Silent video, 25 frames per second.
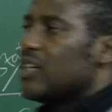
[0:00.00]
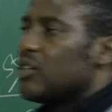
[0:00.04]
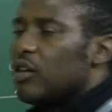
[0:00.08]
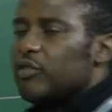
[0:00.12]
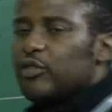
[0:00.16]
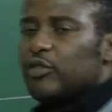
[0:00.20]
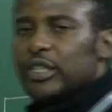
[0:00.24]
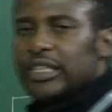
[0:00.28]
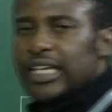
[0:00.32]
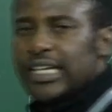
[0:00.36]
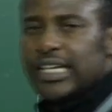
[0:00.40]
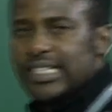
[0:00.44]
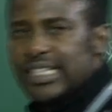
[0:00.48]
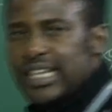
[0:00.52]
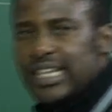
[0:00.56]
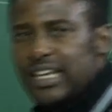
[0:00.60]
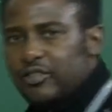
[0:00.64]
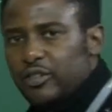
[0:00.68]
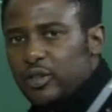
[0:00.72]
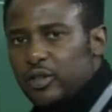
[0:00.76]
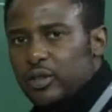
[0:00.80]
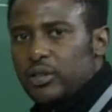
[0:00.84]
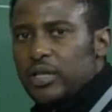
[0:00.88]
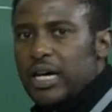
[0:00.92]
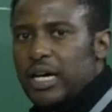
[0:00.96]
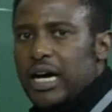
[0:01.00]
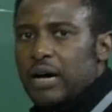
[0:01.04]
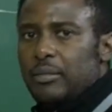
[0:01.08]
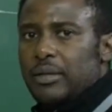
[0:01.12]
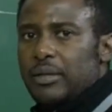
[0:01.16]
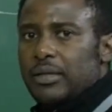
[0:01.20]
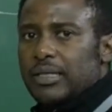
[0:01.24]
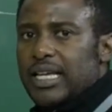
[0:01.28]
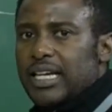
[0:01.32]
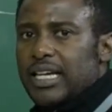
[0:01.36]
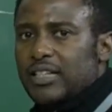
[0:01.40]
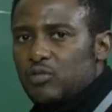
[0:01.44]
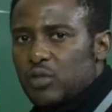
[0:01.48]
think of it as level.
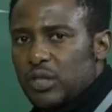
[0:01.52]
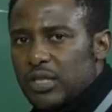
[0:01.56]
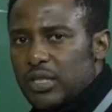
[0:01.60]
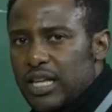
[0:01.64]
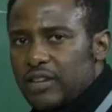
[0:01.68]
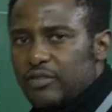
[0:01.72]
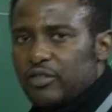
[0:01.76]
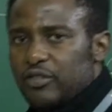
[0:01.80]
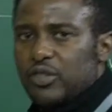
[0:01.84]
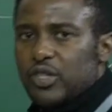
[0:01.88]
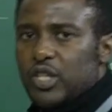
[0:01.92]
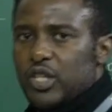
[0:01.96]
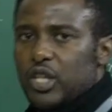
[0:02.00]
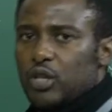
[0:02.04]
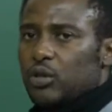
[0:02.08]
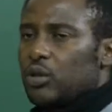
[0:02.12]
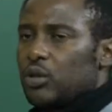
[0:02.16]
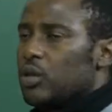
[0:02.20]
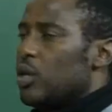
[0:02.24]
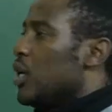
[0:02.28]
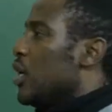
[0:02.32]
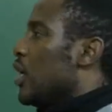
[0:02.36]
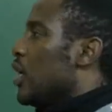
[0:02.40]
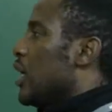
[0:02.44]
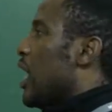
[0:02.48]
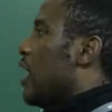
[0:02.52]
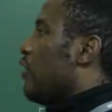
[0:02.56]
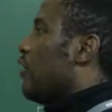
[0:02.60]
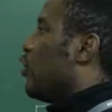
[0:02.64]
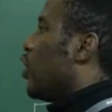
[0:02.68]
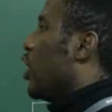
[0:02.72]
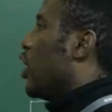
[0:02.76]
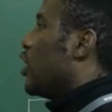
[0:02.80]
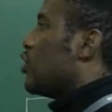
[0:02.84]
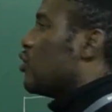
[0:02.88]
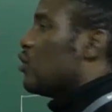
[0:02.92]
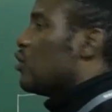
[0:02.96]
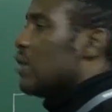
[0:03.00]
I'm inside with level 0. Now
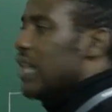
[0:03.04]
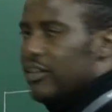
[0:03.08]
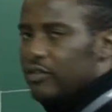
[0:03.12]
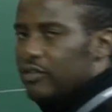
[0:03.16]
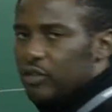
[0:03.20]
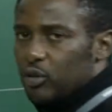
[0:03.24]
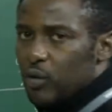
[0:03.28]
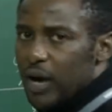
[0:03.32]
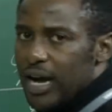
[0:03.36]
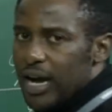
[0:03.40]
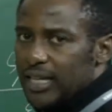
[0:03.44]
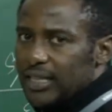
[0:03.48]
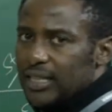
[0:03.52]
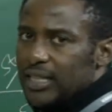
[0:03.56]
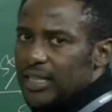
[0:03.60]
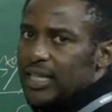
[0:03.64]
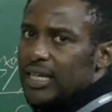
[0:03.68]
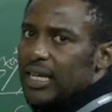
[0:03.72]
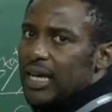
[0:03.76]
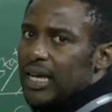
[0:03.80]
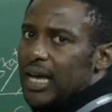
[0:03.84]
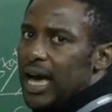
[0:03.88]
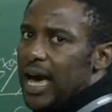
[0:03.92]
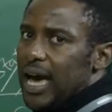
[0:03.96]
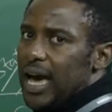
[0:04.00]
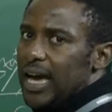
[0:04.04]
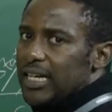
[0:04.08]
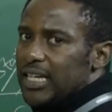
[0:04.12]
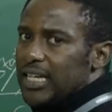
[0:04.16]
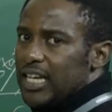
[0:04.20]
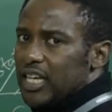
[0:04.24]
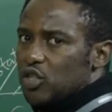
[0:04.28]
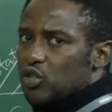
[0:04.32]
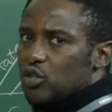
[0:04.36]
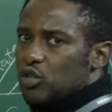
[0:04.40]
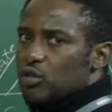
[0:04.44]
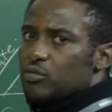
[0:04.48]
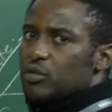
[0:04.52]
I've gone to level 1. I
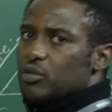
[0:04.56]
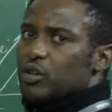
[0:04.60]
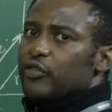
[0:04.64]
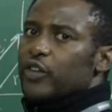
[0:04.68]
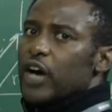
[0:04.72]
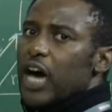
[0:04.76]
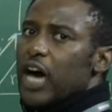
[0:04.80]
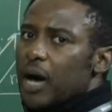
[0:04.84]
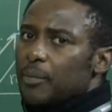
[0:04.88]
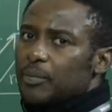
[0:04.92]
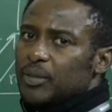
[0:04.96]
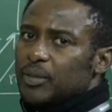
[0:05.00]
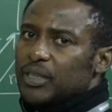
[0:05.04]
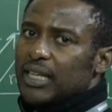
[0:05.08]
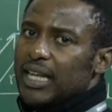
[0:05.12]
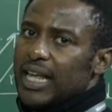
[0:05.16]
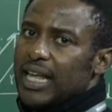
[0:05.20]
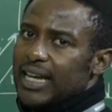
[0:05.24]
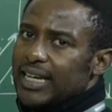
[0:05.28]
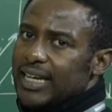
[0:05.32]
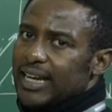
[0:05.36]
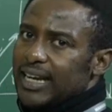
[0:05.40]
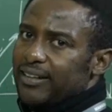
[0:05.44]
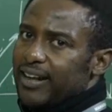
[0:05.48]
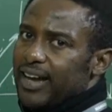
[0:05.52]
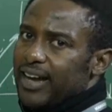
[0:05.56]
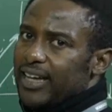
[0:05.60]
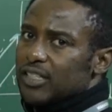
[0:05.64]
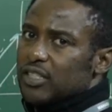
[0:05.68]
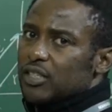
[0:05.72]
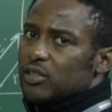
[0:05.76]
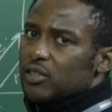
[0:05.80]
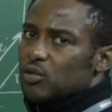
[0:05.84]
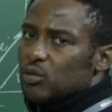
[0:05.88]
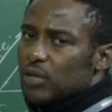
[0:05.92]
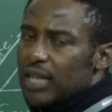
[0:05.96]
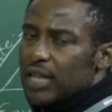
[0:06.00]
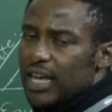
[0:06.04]
need to move up the ladder,
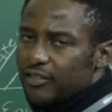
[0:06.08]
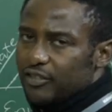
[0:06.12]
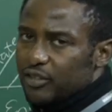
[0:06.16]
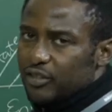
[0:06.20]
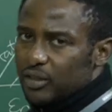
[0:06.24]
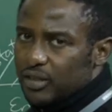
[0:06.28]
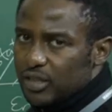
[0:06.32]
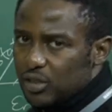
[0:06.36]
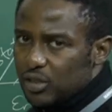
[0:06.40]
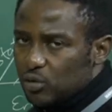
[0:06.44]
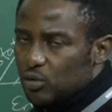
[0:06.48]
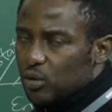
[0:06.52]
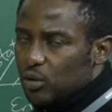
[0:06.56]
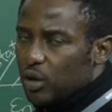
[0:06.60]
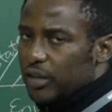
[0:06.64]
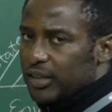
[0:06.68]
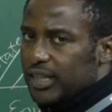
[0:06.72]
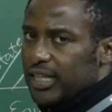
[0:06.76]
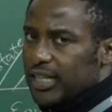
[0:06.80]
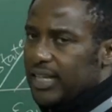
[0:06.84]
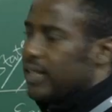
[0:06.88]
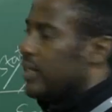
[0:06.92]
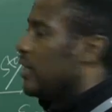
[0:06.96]
right, to level 2 or